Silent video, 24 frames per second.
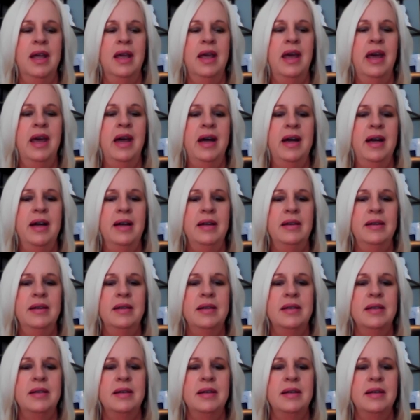
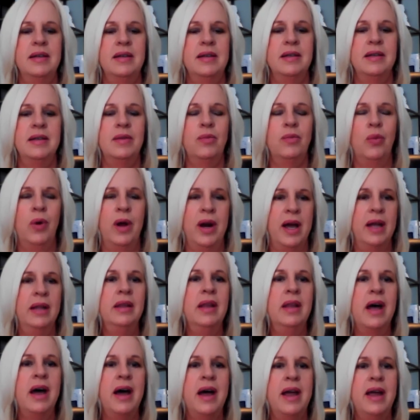and went
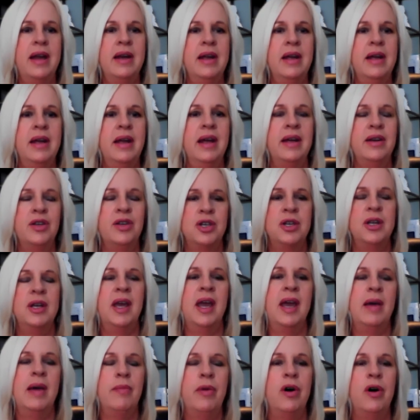online, and she
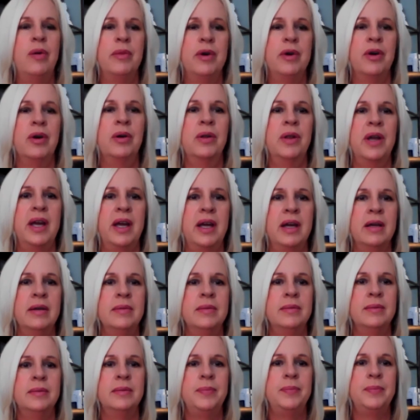came home early,
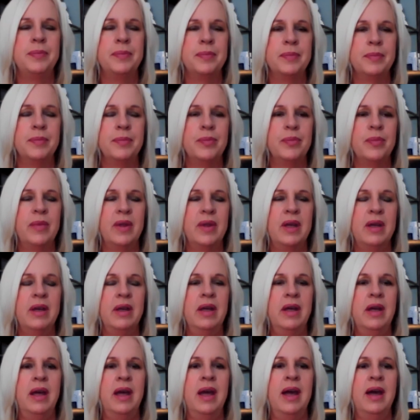
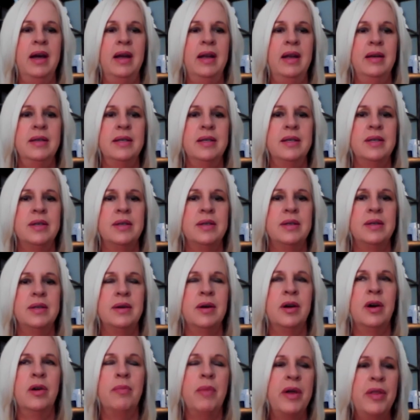and
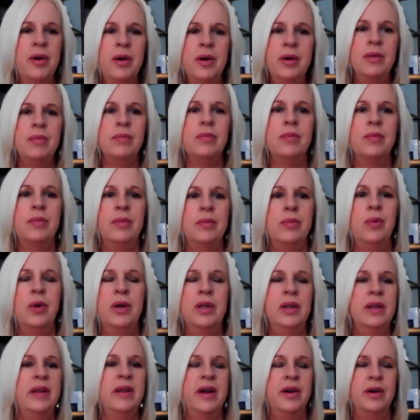her mother
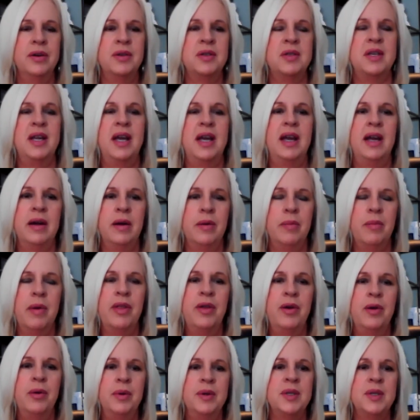wouldn't let her stay. Her
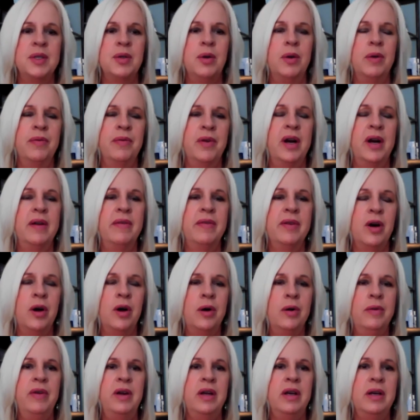mother was so afraid of
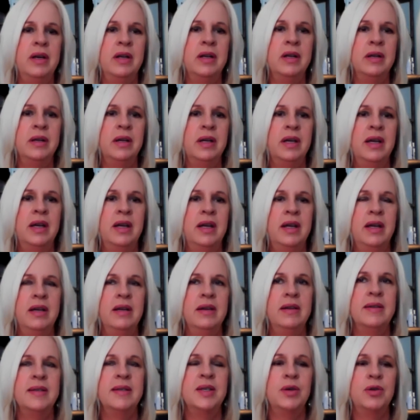COVID.
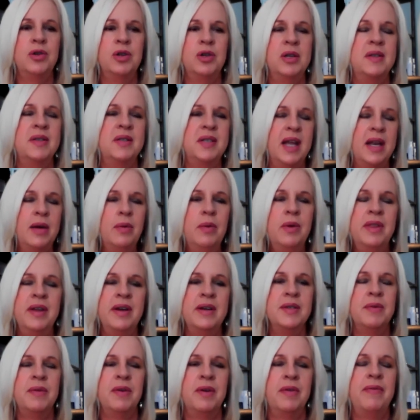So she stayed with
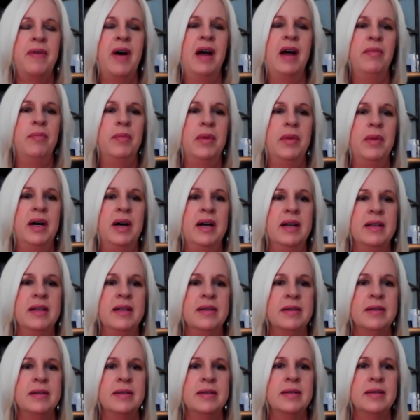us for five
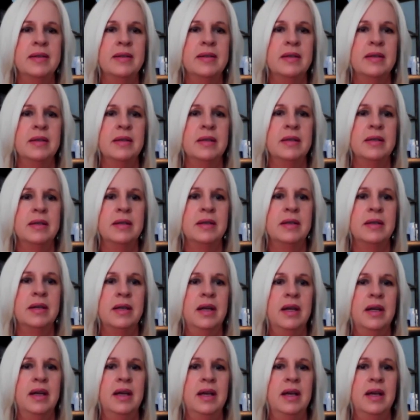months and,